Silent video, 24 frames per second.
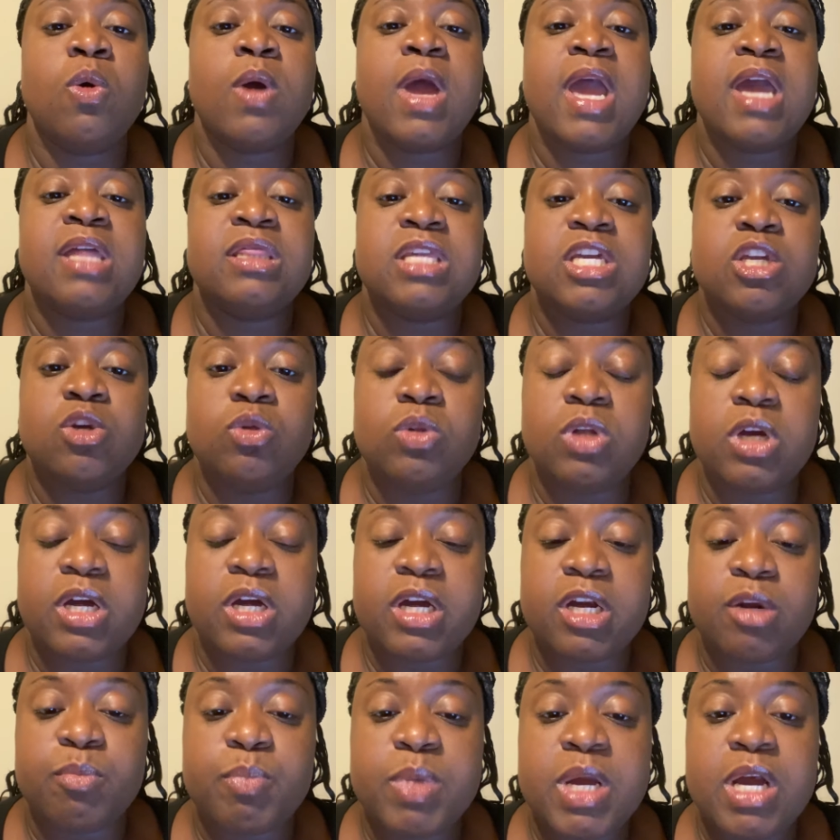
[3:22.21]
and then you look
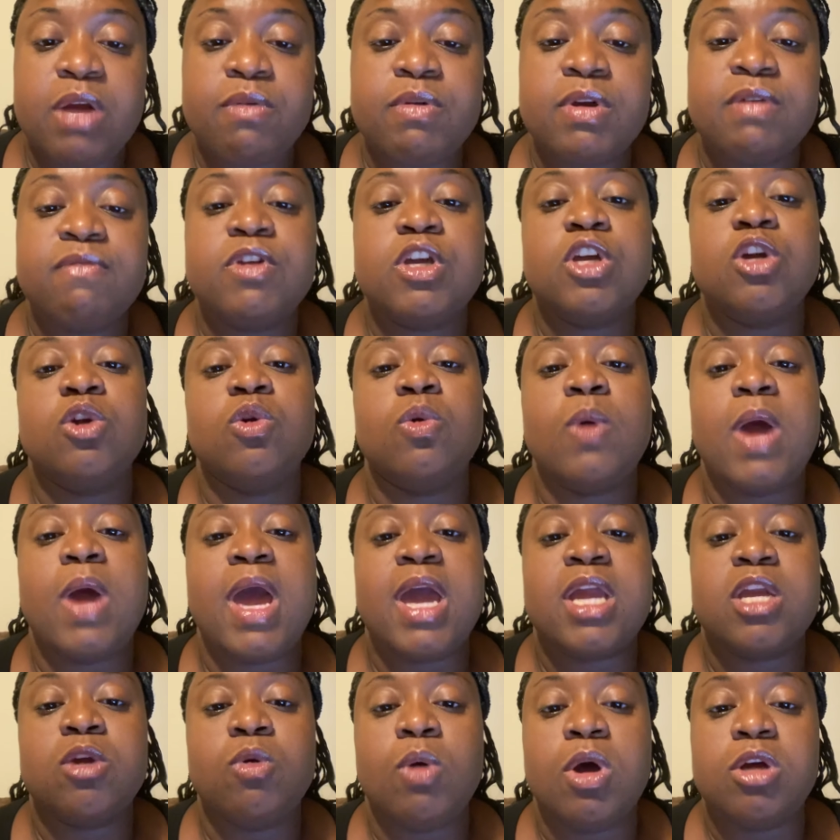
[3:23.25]
at a peer review
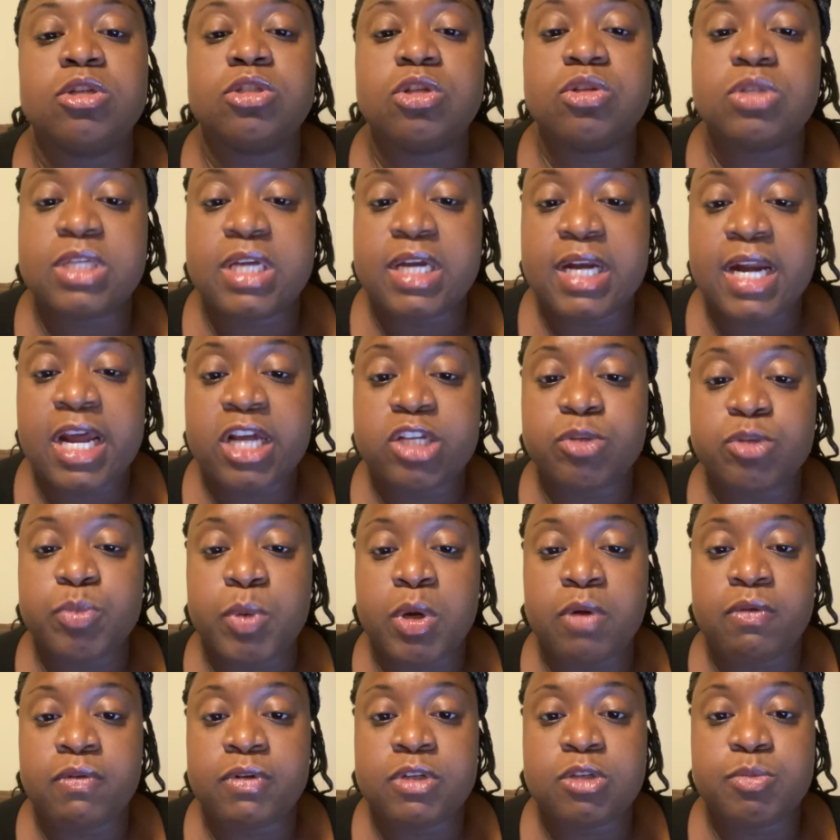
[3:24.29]
and you also see an
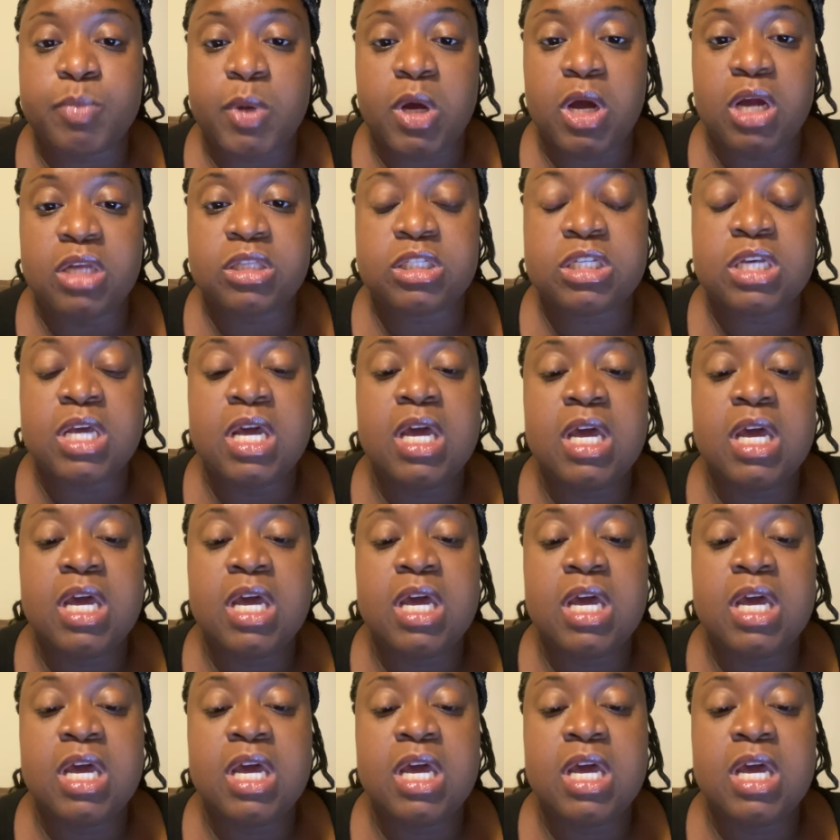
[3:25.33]
expert response.